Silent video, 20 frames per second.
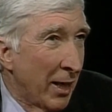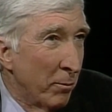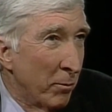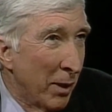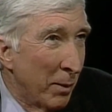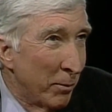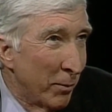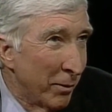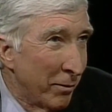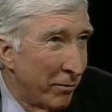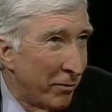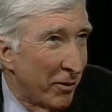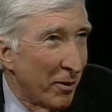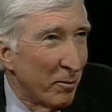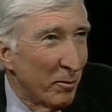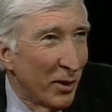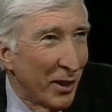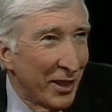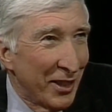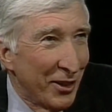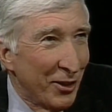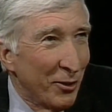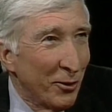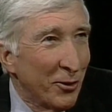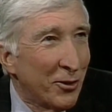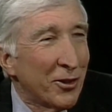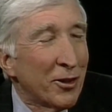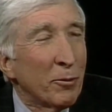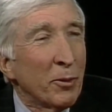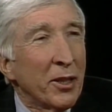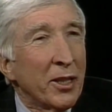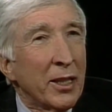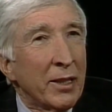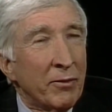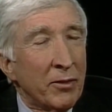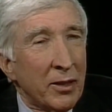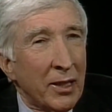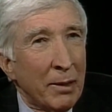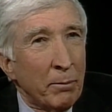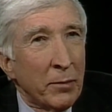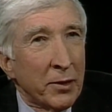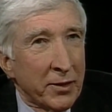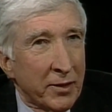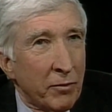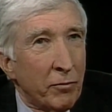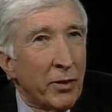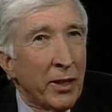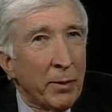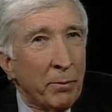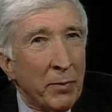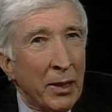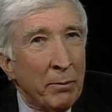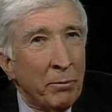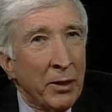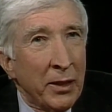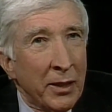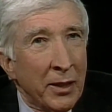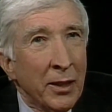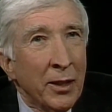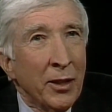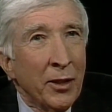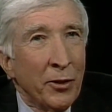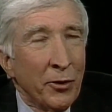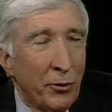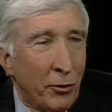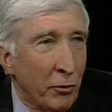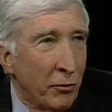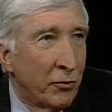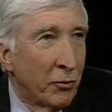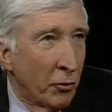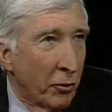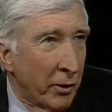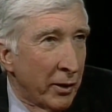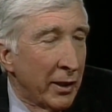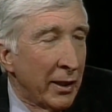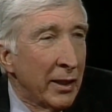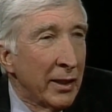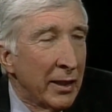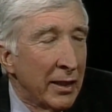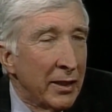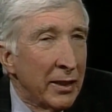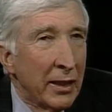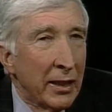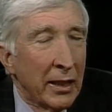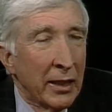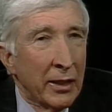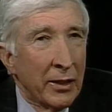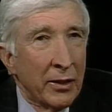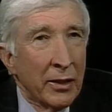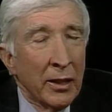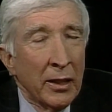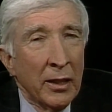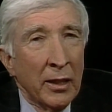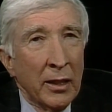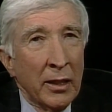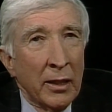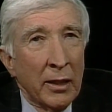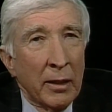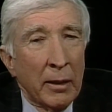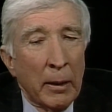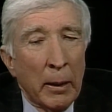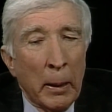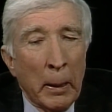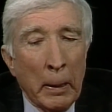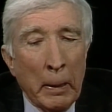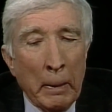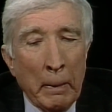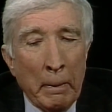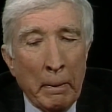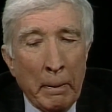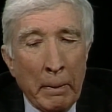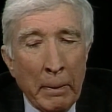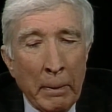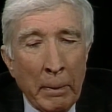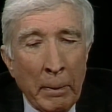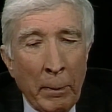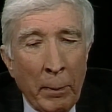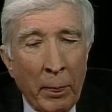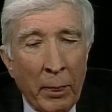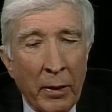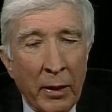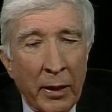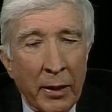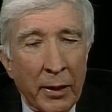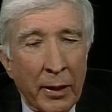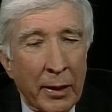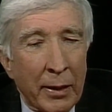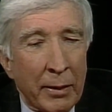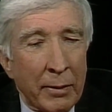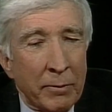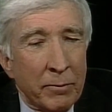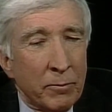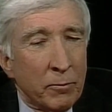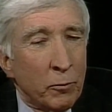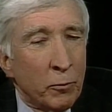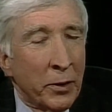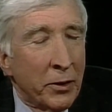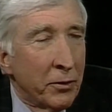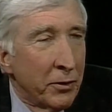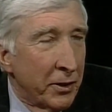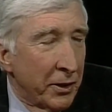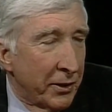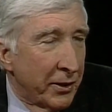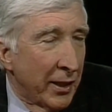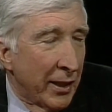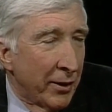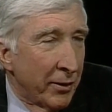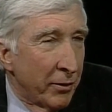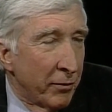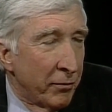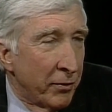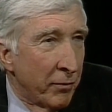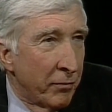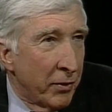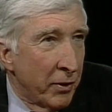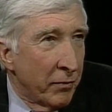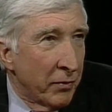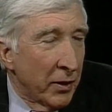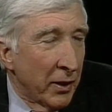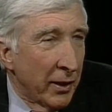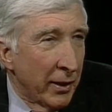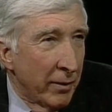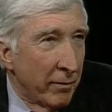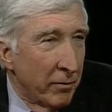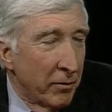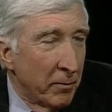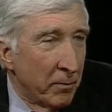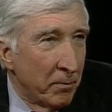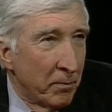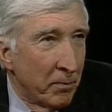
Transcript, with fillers: I remembered from my youth or whatever. I must have read maybe 240 in the end, um, and I winnowed it down to 55.